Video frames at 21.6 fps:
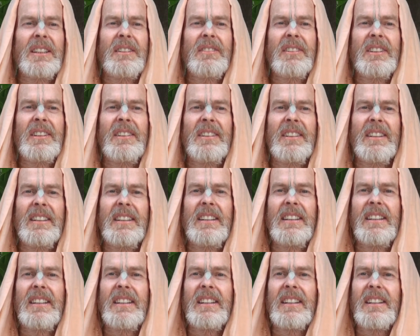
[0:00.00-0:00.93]
of their
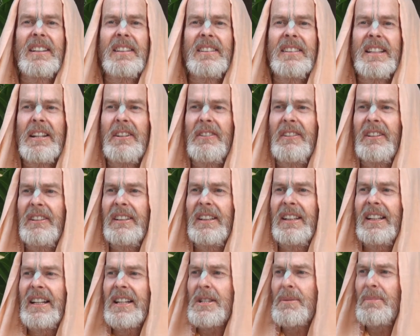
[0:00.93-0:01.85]

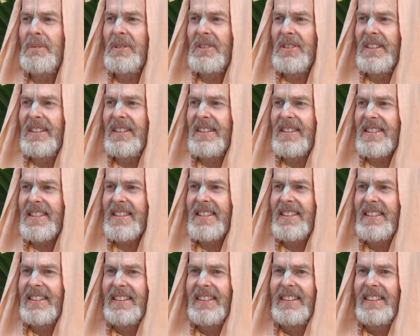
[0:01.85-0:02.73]
literary expertise.